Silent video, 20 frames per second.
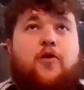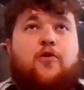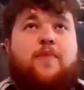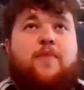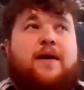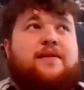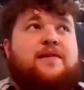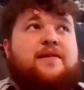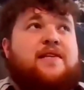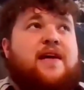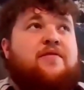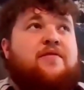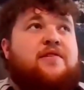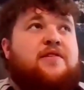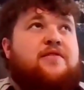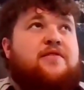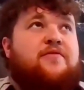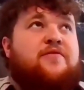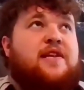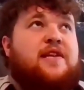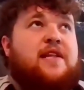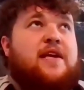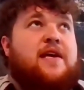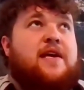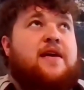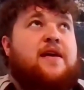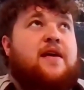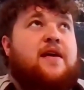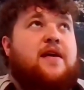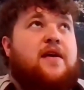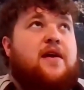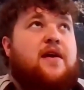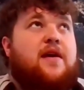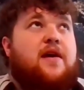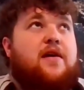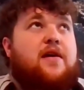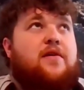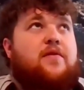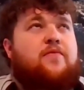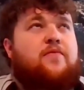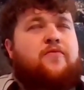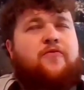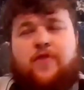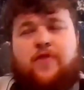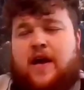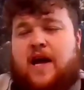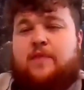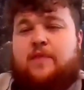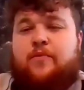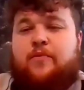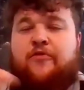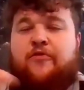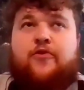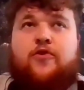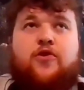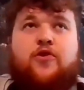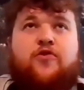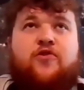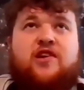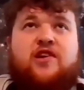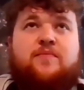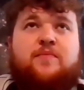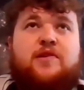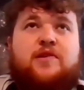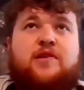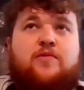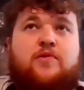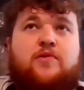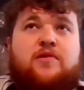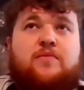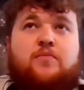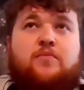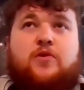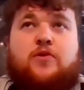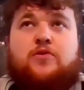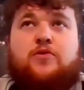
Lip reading: of going back to Saracens, obviously, but kind of before Christmas, there wasn't